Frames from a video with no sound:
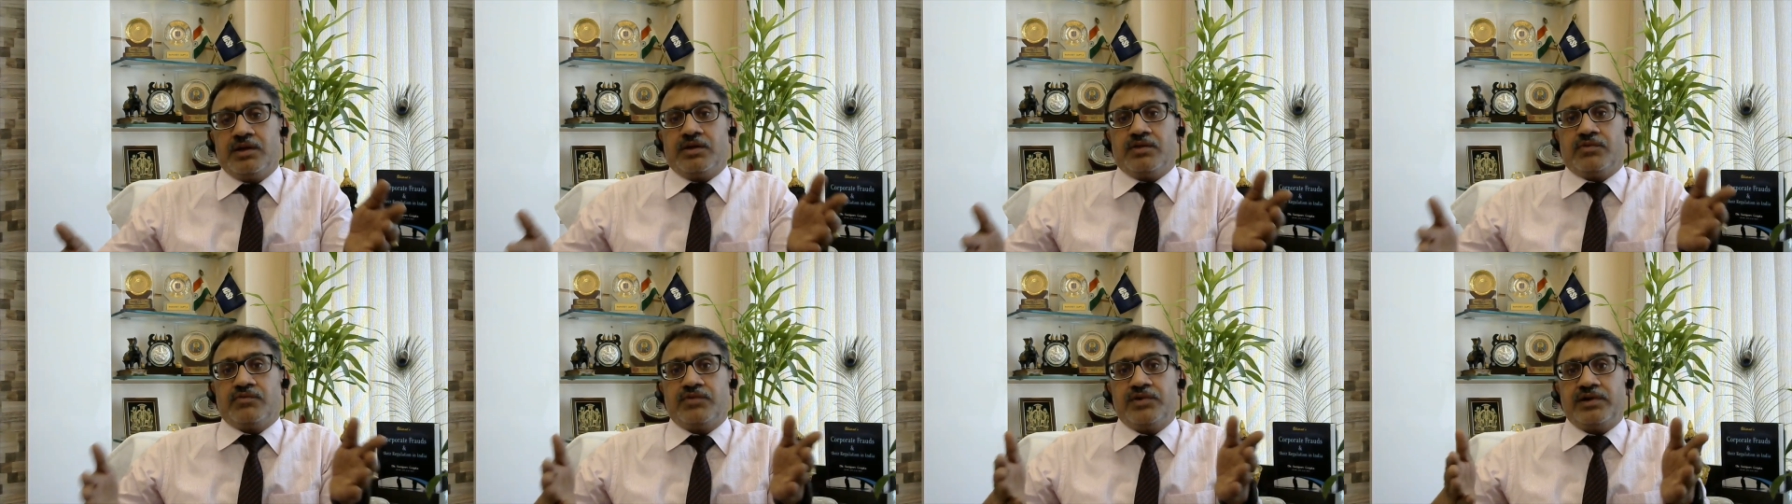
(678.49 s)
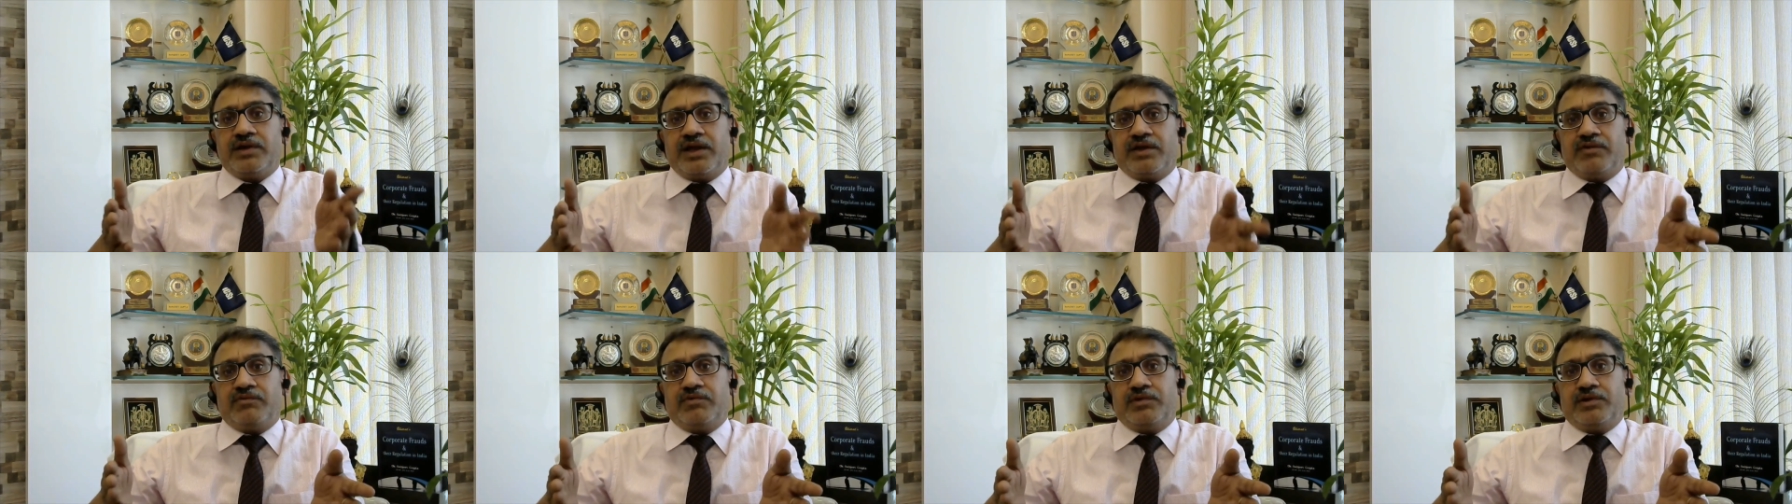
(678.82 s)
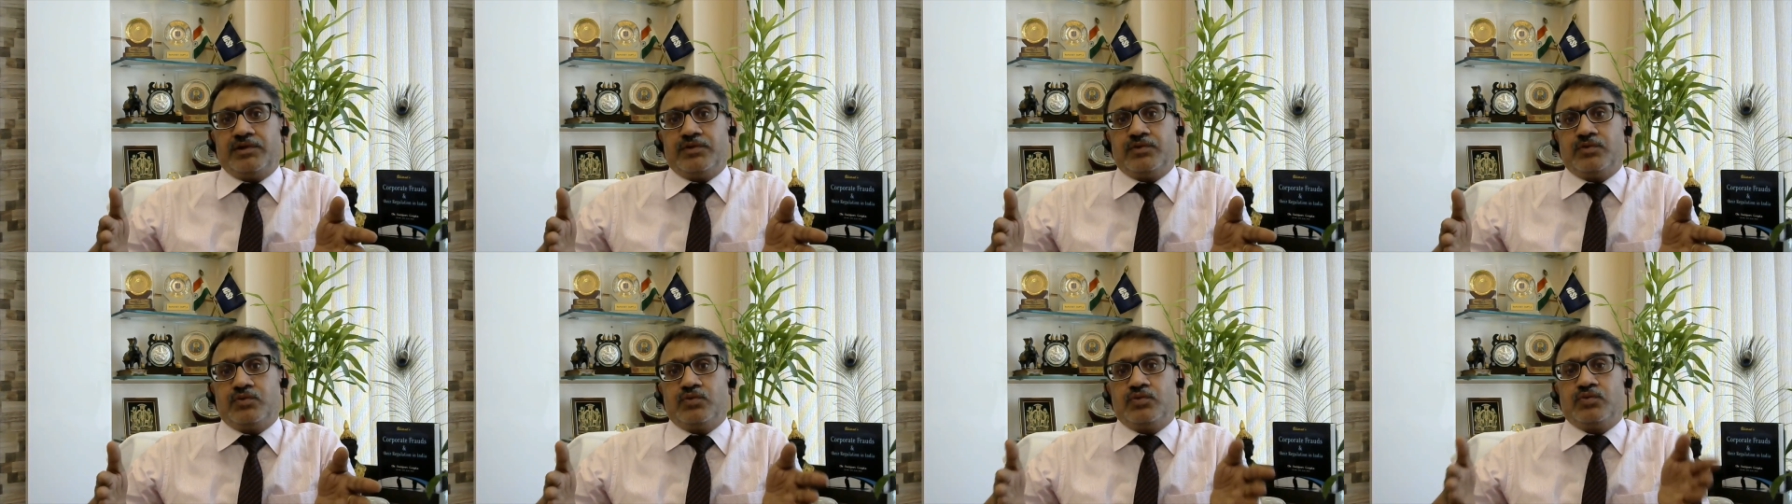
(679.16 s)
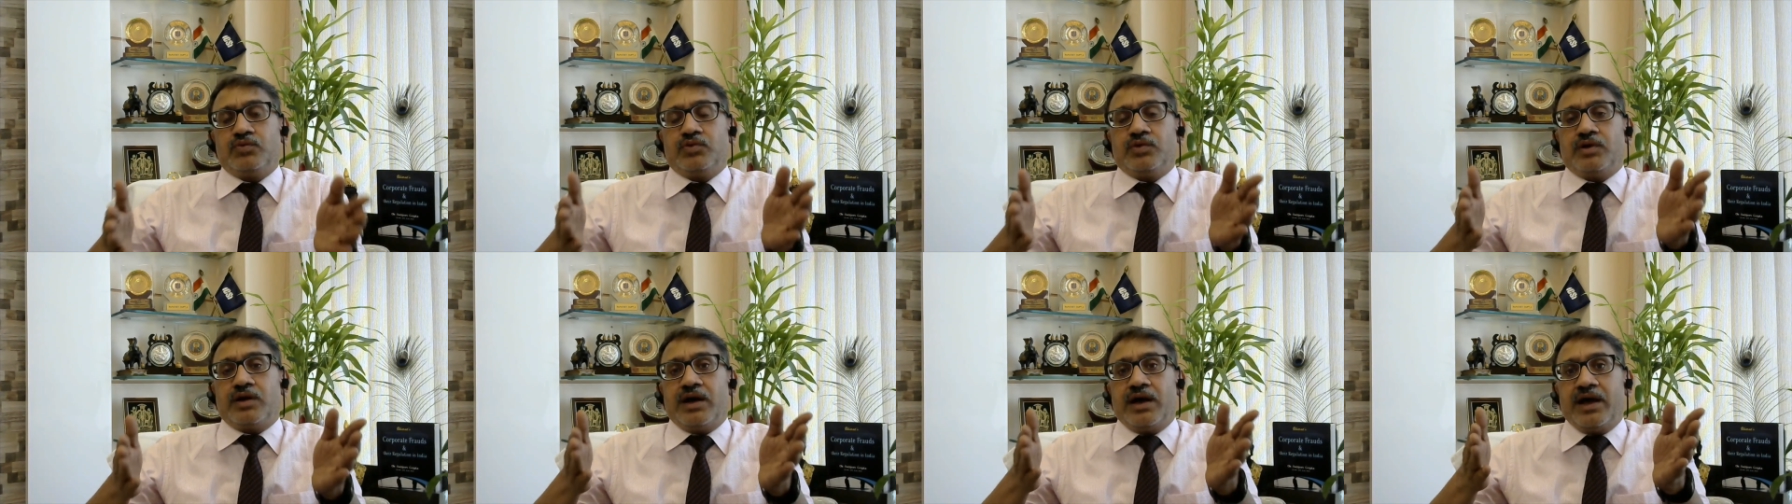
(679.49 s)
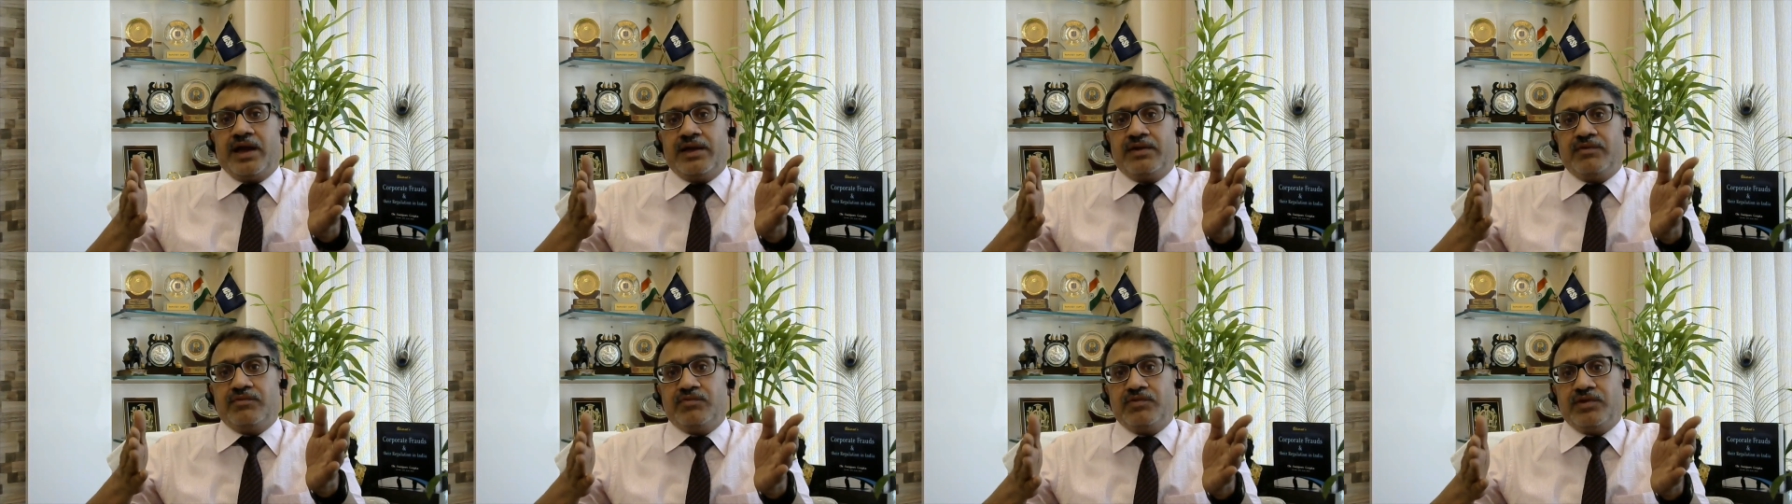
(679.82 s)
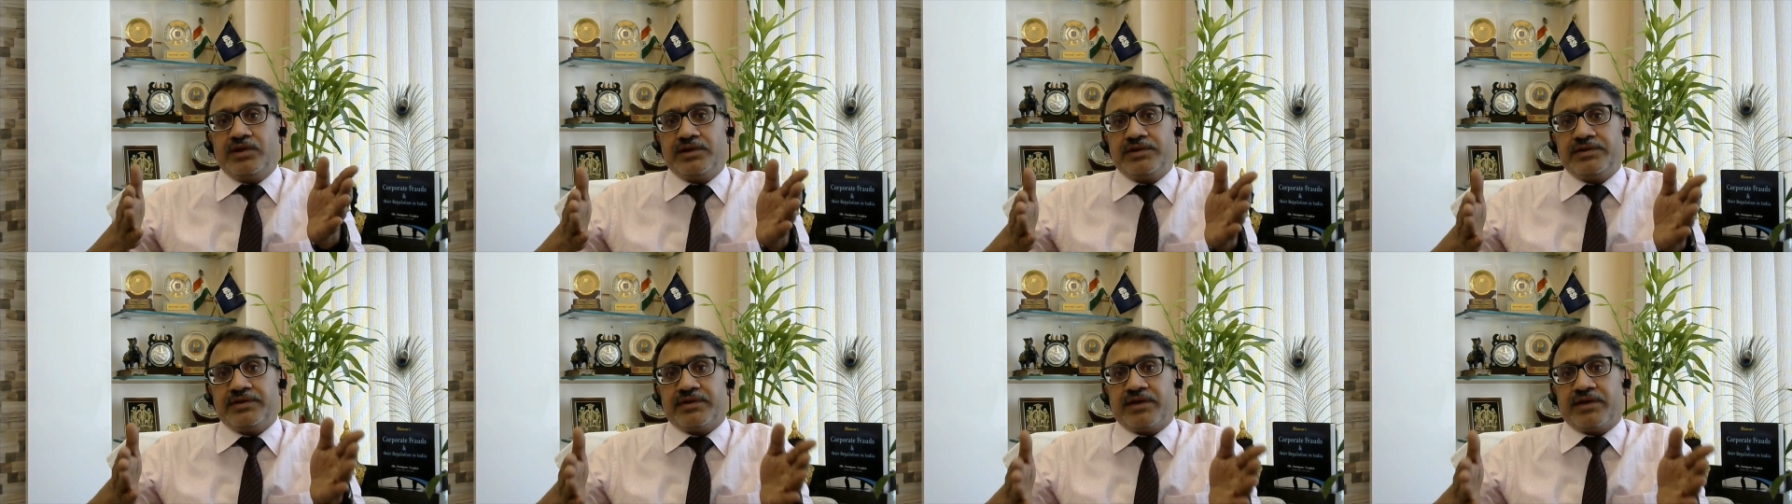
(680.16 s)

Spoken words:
what I will do, I will